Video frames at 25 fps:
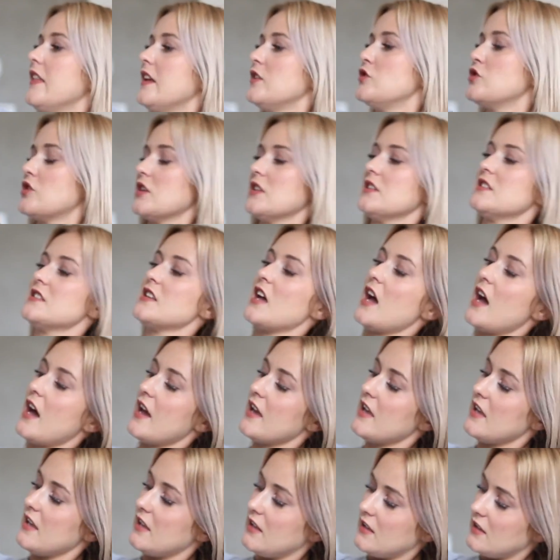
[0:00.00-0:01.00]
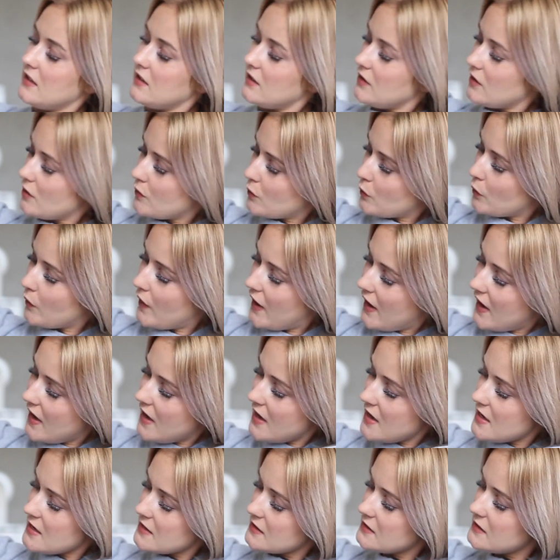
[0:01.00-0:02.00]
which you can tie in your
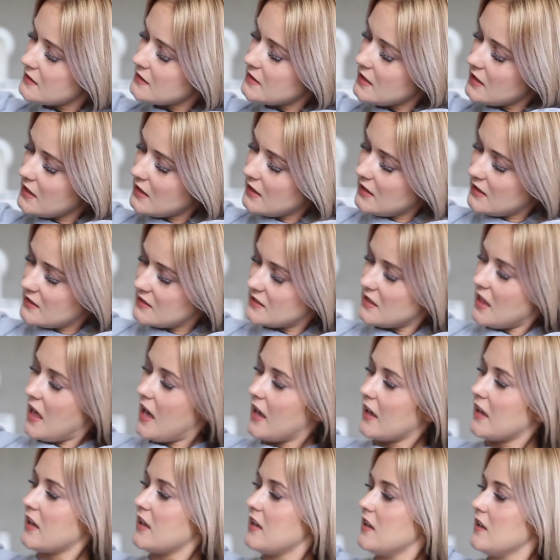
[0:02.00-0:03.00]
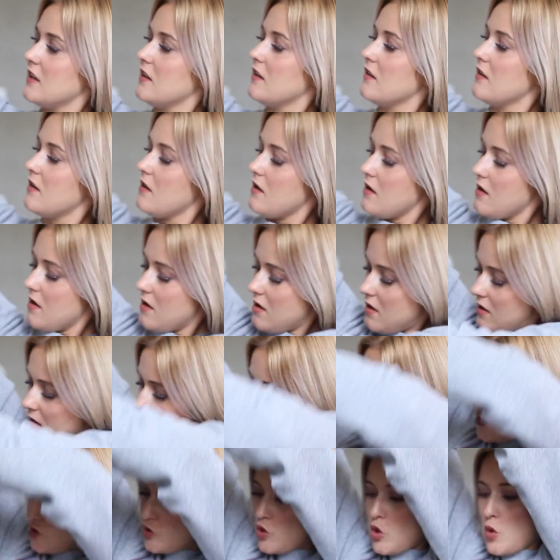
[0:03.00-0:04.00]
waist and it's like
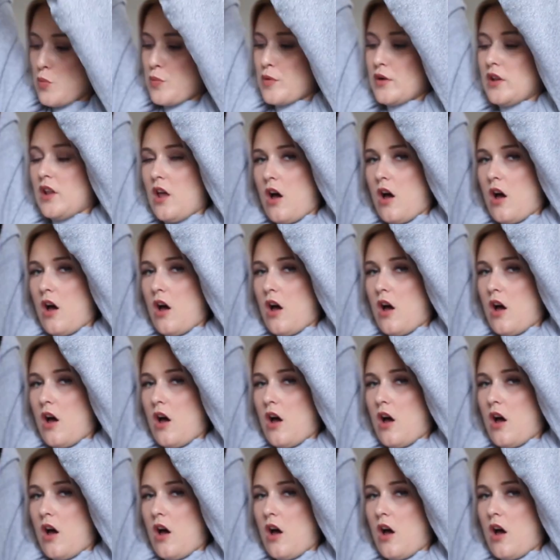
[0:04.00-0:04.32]
super